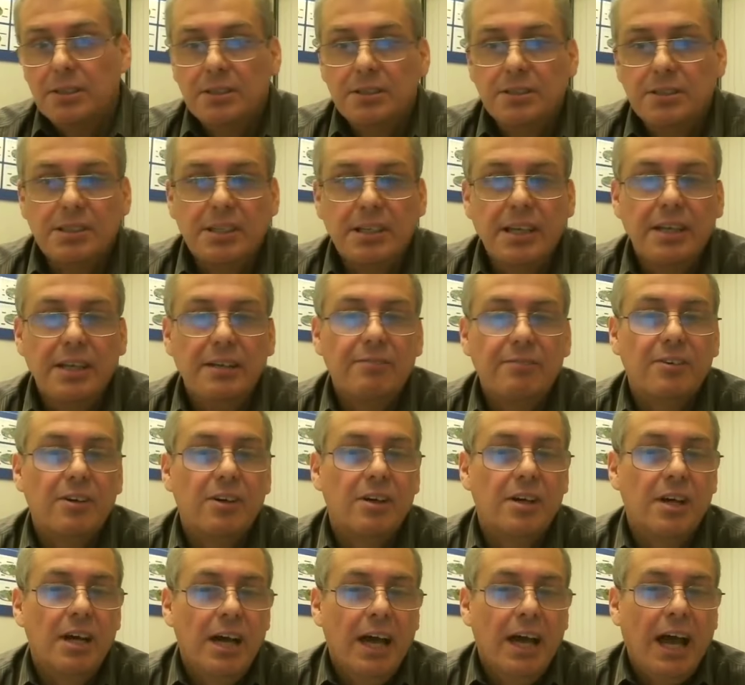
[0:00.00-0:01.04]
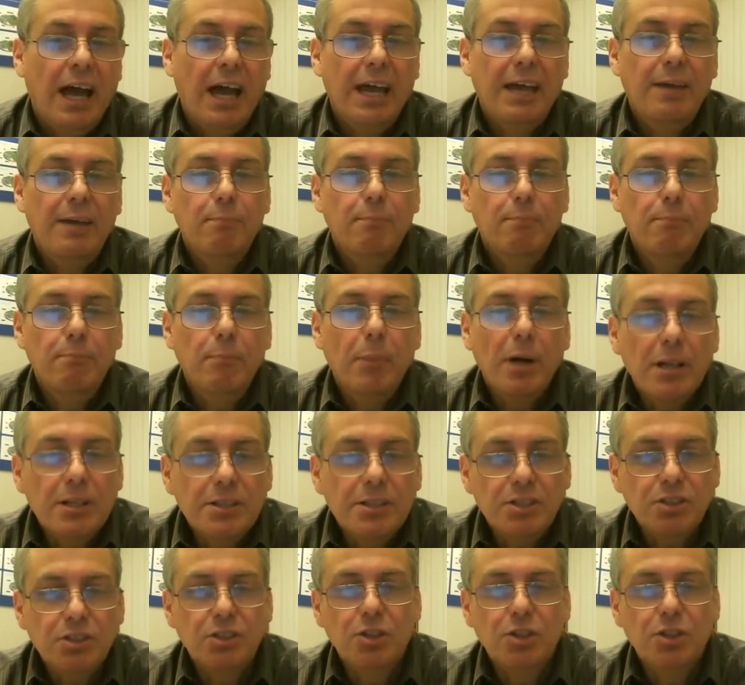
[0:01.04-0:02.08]
deliver a
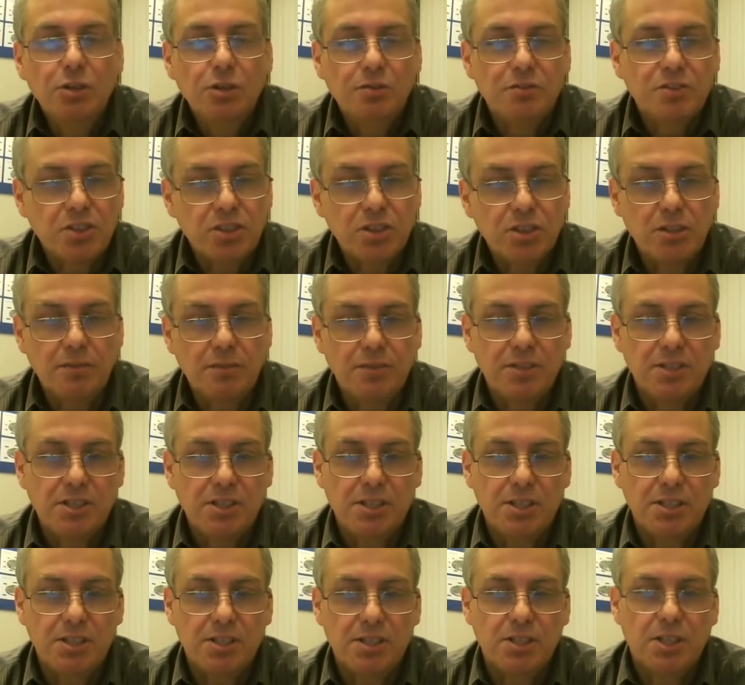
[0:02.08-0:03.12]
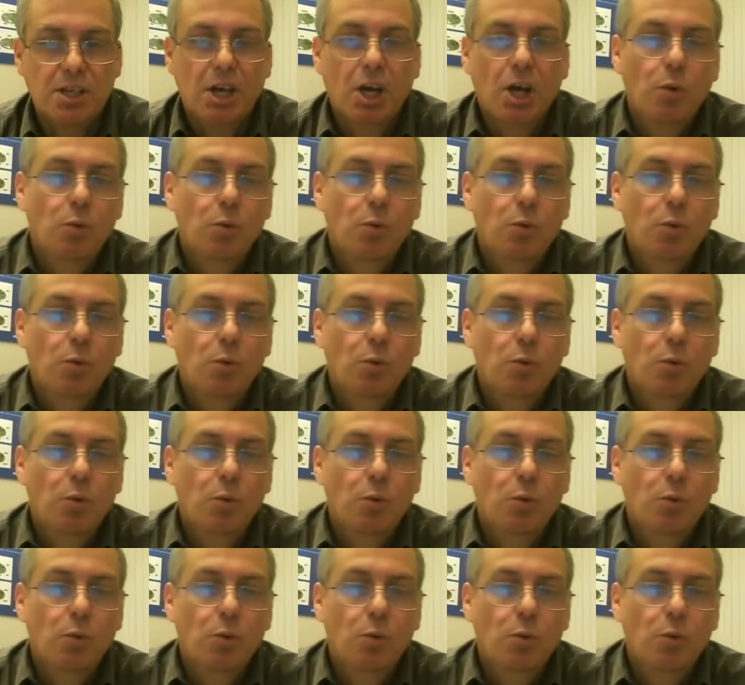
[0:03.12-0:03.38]
multitude of services